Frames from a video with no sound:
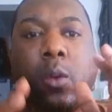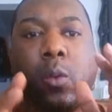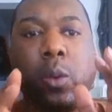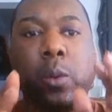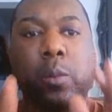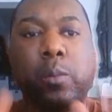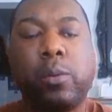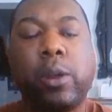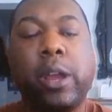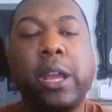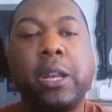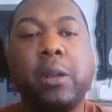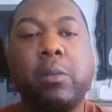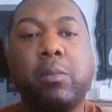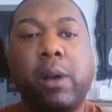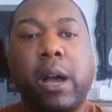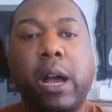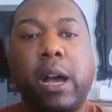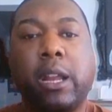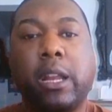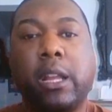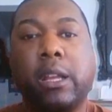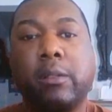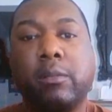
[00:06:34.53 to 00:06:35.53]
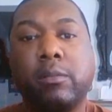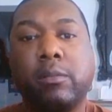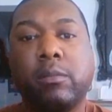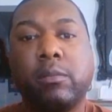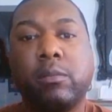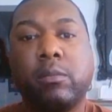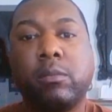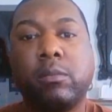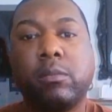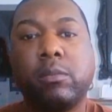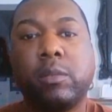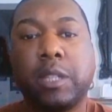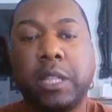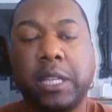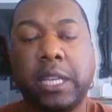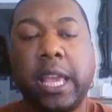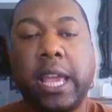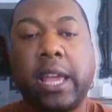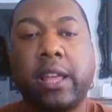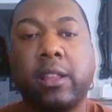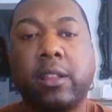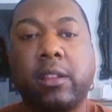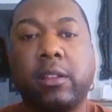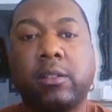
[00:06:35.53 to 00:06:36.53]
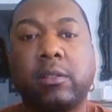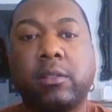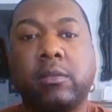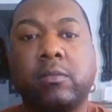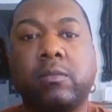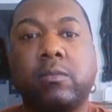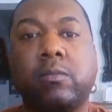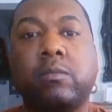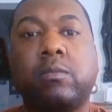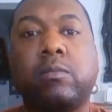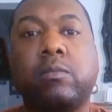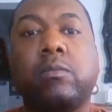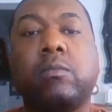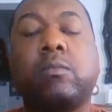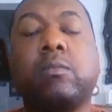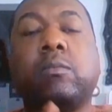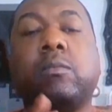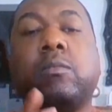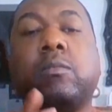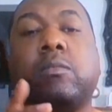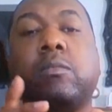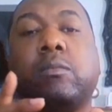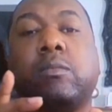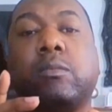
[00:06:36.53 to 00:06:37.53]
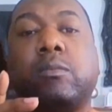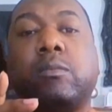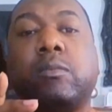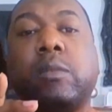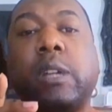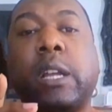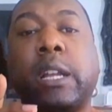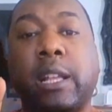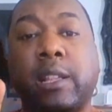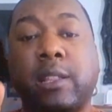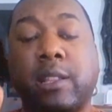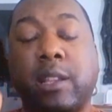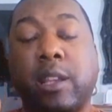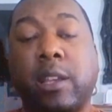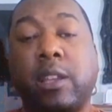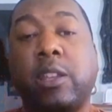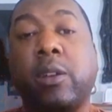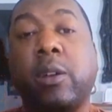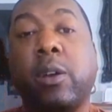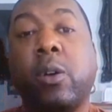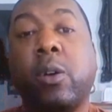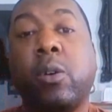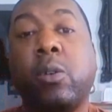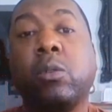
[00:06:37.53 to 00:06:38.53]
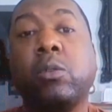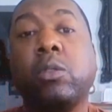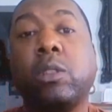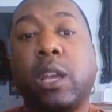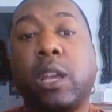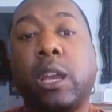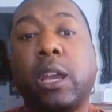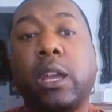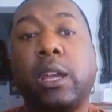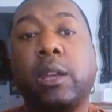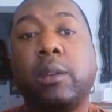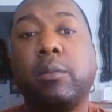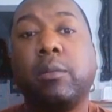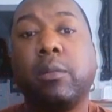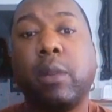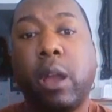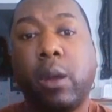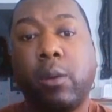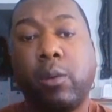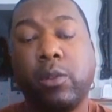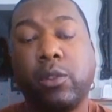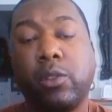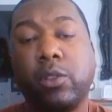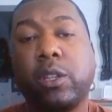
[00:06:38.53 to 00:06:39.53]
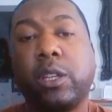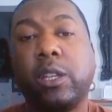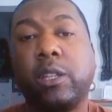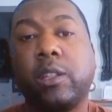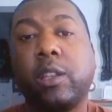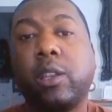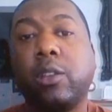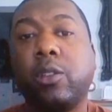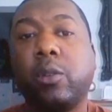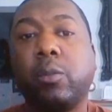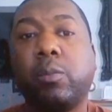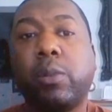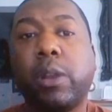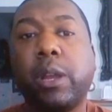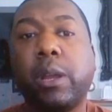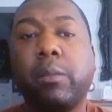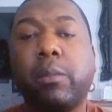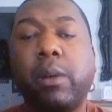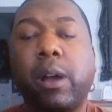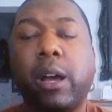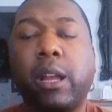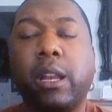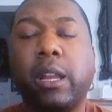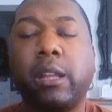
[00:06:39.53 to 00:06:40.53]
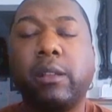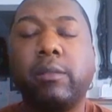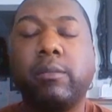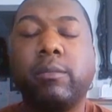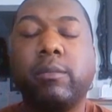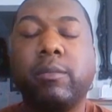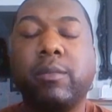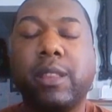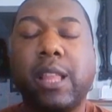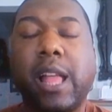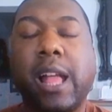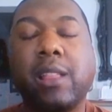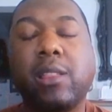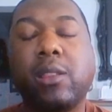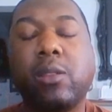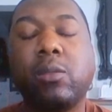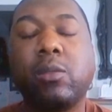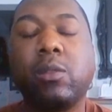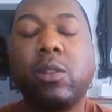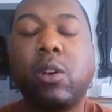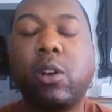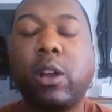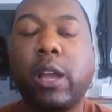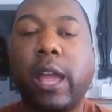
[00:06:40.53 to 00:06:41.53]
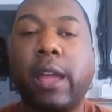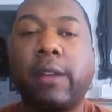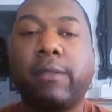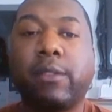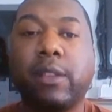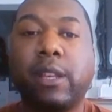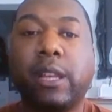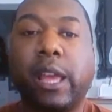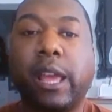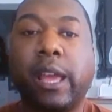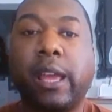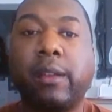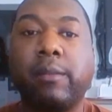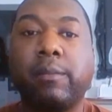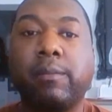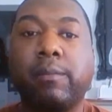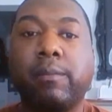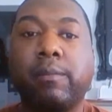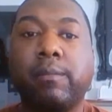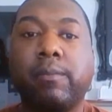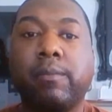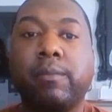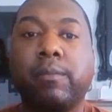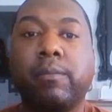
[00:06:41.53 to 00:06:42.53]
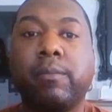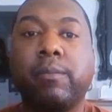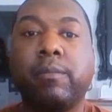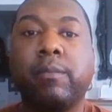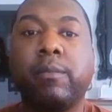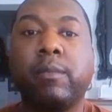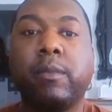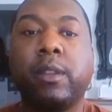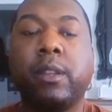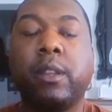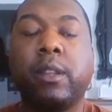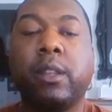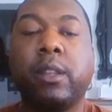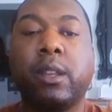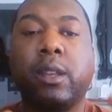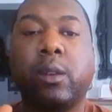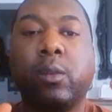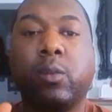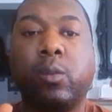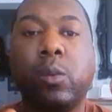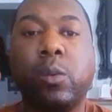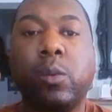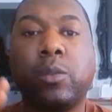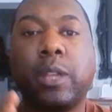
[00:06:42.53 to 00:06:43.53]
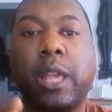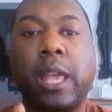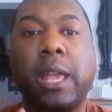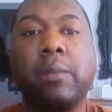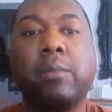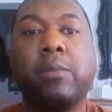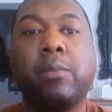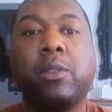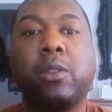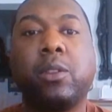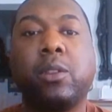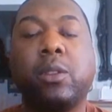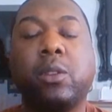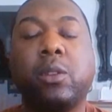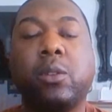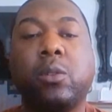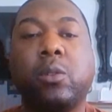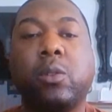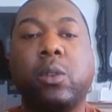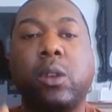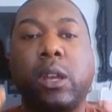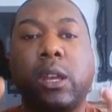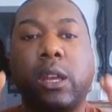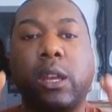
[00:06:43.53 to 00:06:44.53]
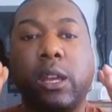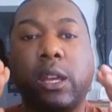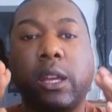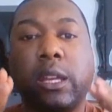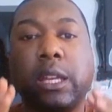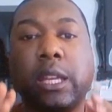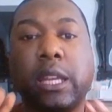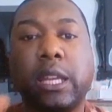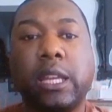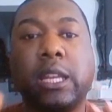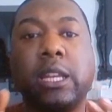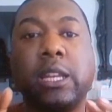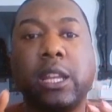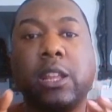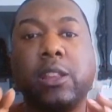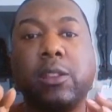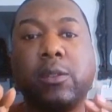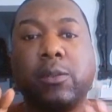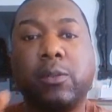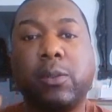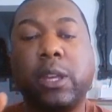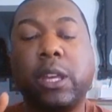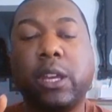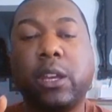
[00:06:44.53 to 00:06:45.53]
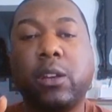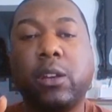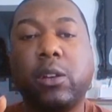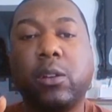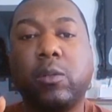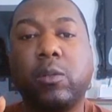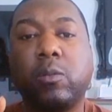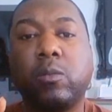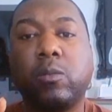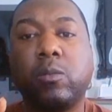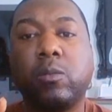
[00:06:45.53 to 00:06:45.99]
We prayed about it together. And I said, in your own time, I want you to continue to pray about it. Not too long after that, we was able to get another vehicle.